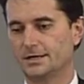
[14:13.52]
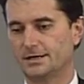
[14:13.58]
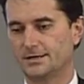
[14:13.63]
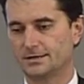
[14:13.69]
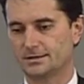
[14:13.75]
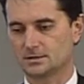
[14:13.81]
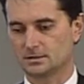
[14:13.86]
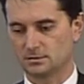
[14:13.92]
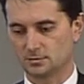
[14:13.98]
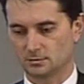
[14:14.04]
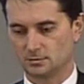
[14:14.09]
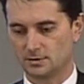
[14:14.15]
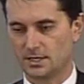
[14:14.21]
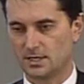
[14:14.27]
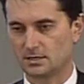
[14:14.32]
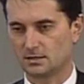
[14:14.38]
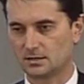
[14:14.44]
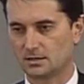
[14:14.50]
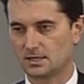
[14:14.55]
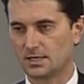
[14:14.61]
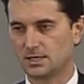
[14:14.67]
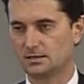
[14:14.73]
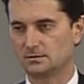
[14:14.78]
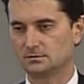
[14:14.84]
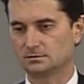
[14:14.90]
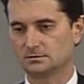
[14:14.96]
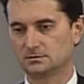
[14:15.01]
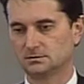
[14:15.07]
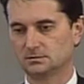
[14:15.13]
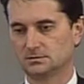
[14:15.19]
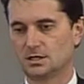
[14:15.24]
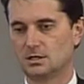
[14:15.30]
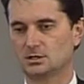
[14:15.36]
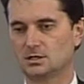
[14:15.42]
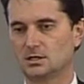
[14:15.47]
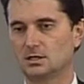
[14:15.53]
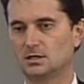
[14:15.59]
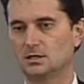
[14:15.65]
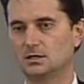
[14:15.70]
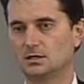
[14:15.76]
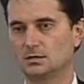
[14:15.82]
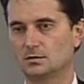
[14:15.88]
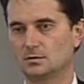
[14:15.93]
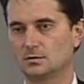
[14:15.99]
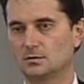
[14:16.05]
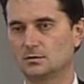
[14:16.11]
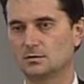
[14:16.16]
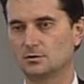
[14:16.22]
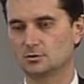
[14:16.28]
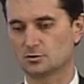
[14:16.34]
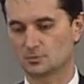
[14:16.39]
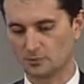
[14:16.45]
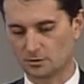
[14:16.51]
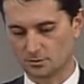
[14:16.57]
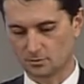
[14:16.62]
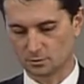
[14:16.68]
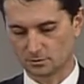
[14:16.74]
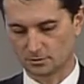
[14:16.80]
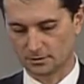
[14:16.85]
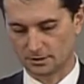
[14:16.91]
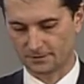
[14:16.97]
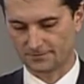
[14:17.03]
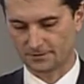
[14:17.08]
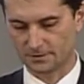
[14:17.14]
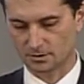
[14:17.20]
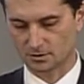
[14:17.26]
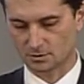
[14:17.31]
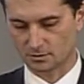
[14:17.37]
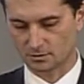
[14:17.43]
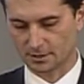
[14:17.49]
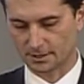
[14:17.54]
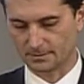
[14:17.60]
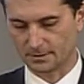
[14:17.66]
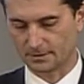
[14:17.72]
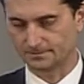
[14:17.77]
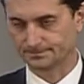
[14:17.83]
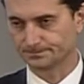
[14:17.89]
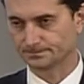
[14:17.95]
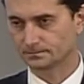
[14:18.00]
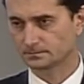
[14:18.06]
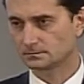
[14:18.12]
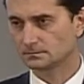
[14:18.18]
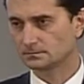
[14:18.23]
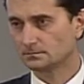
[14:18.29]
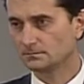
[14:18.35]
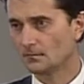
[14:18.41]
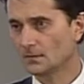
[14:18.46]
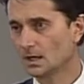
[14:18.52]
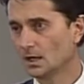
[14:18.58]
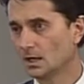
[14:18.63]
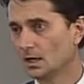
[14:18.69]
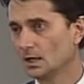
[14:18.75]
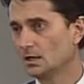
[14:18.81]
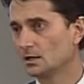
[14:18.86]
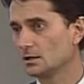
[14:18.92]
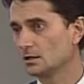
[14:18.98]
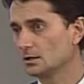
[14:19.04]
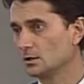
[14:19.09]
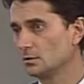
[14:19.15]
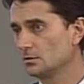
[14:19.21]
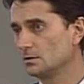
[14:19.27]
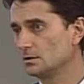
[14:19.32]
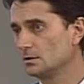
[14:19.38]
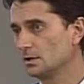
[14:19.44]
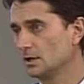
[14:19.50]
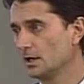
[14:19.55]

We need to collect these resources and to have a source of funding.